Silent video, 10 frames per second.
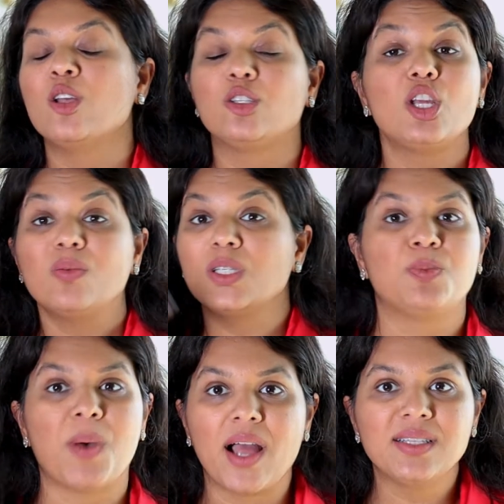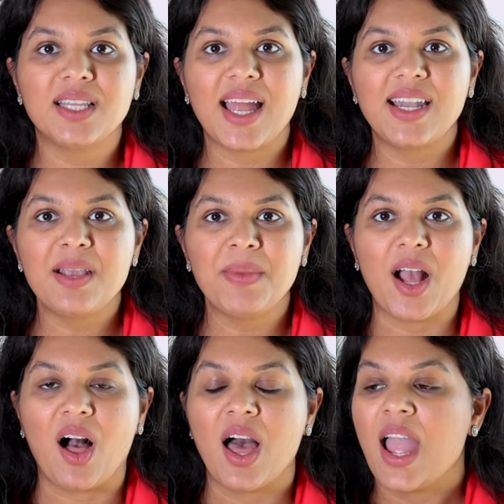So you respond to that
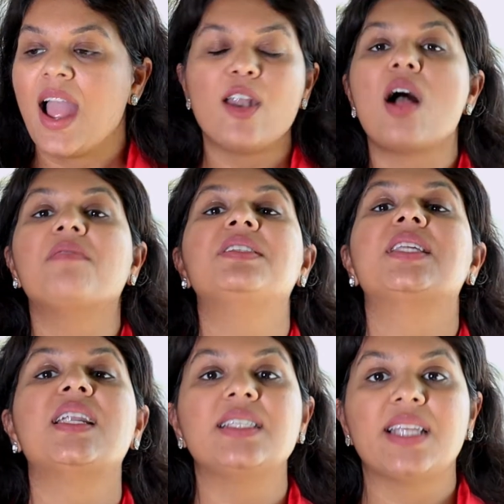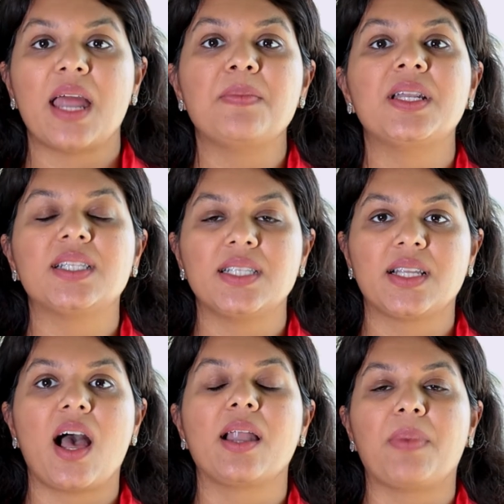email and all of a sudden 10 minutes has
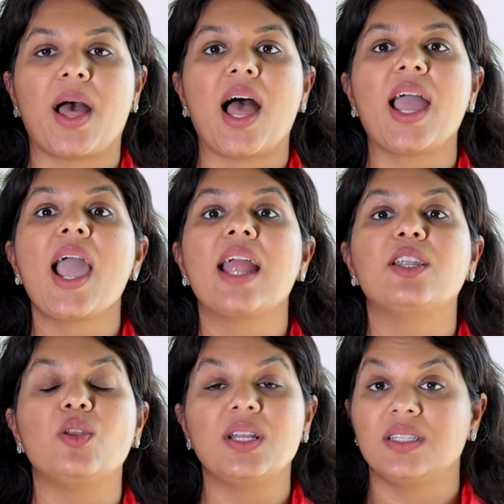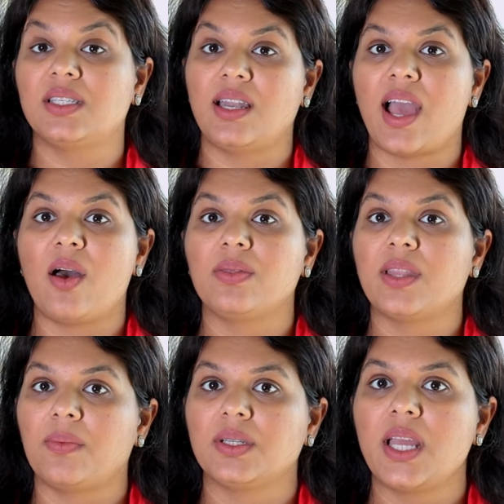gone by and you didn't send out
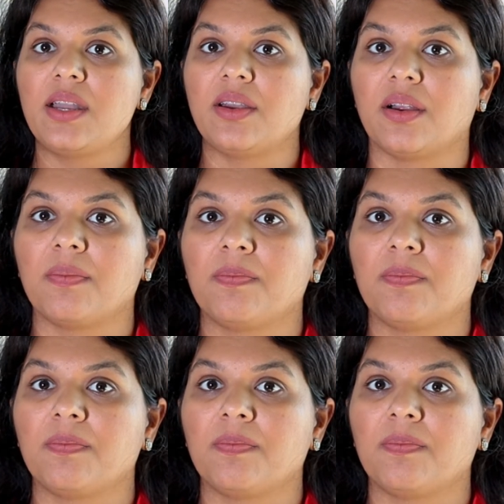that retainer.